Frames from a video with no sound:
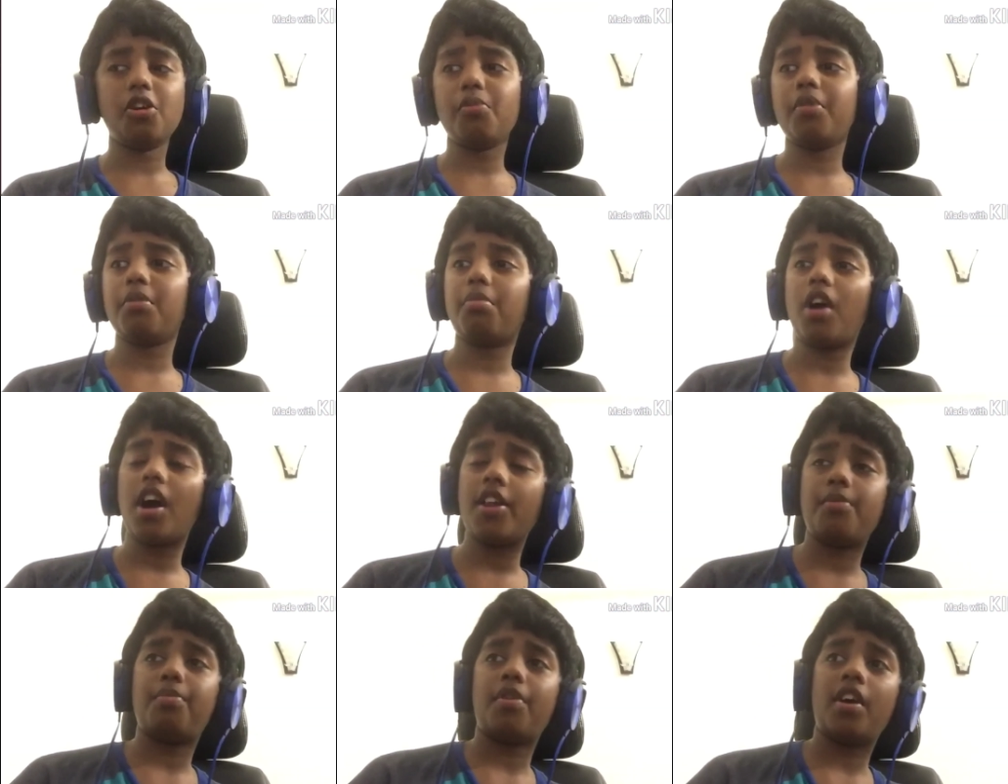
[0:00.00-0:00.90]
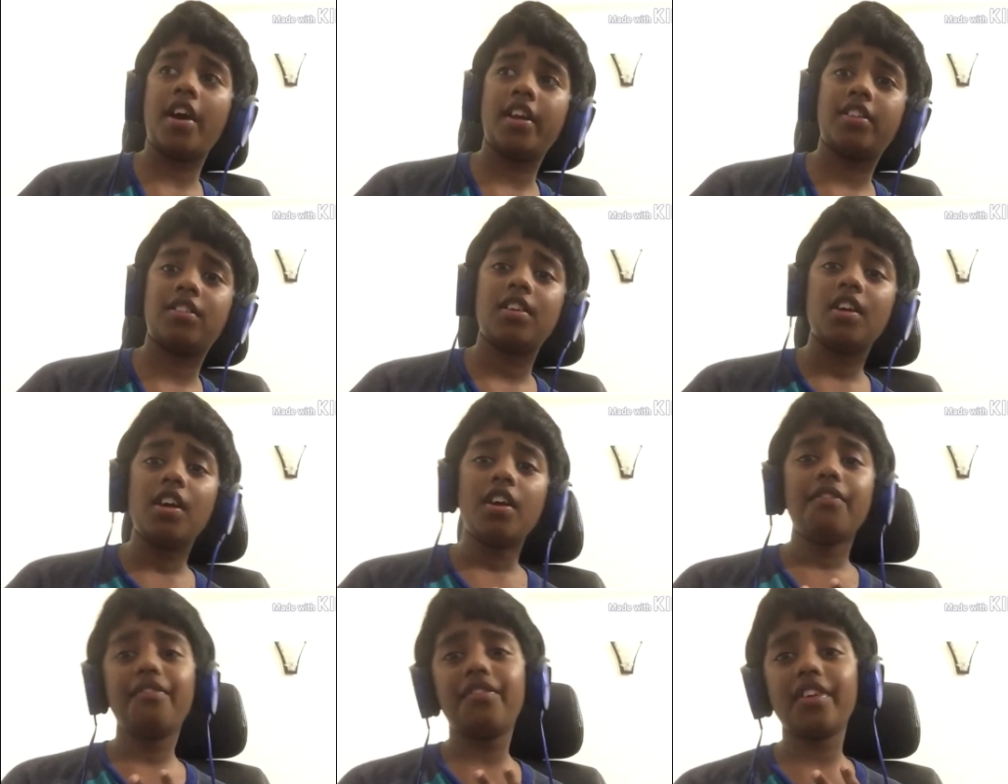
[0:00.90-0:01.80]
human body parts
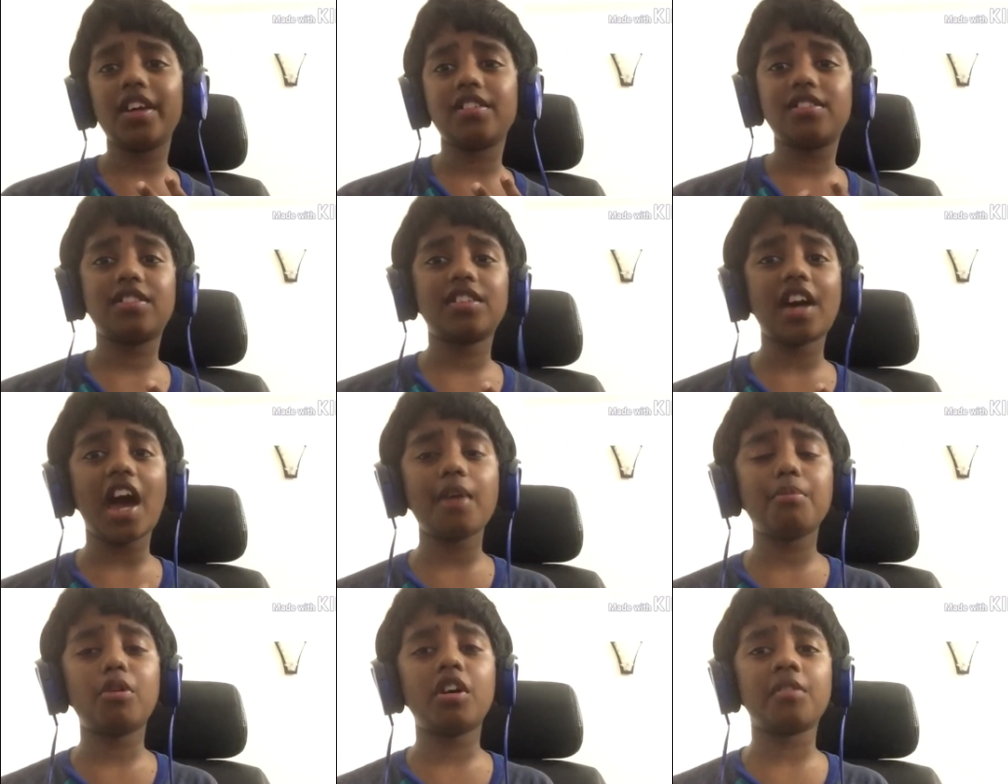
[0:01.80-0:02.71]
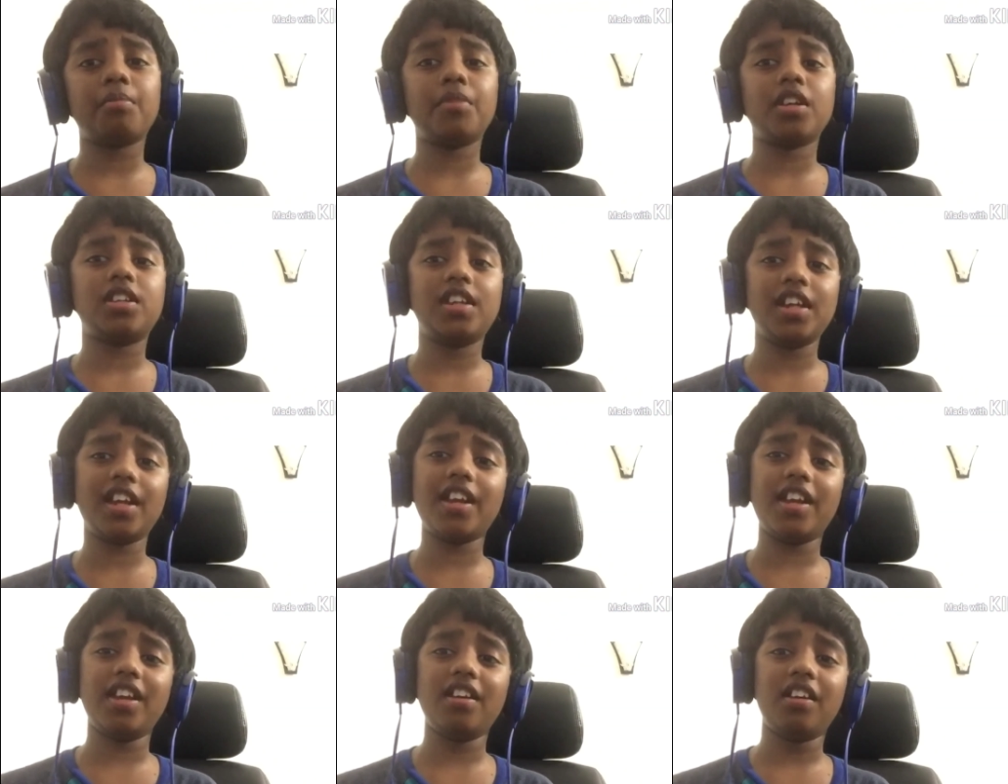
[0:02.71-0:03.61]
with cyborg
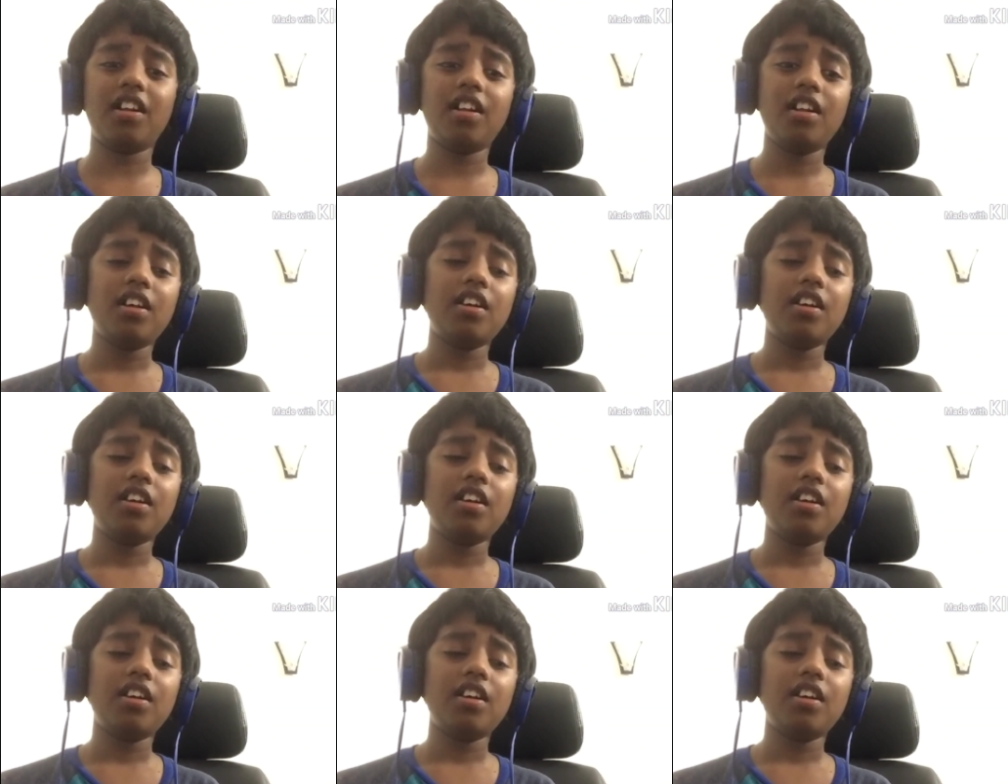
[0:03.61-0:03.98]
material